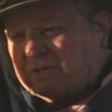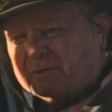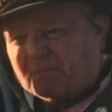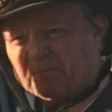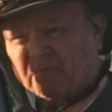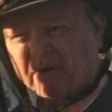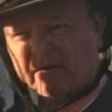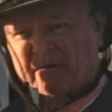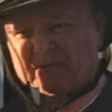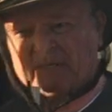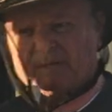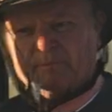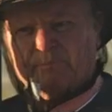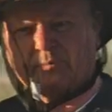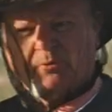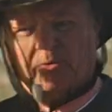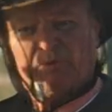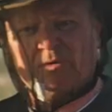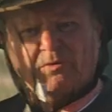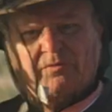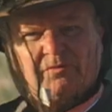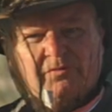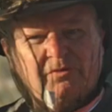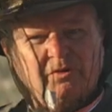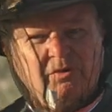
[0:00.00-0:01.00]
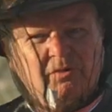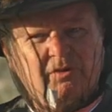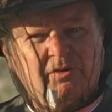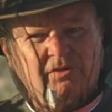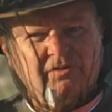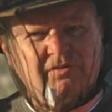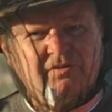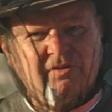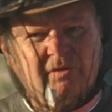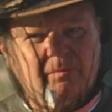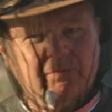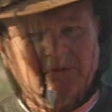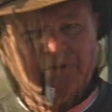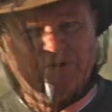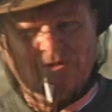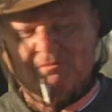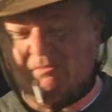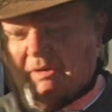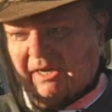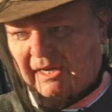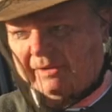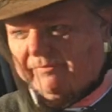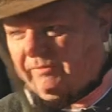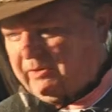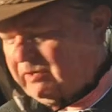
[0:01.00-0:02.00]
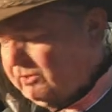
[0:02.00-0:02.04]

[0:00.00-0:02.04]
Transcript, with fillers: it might improve fuel consumption. I haven't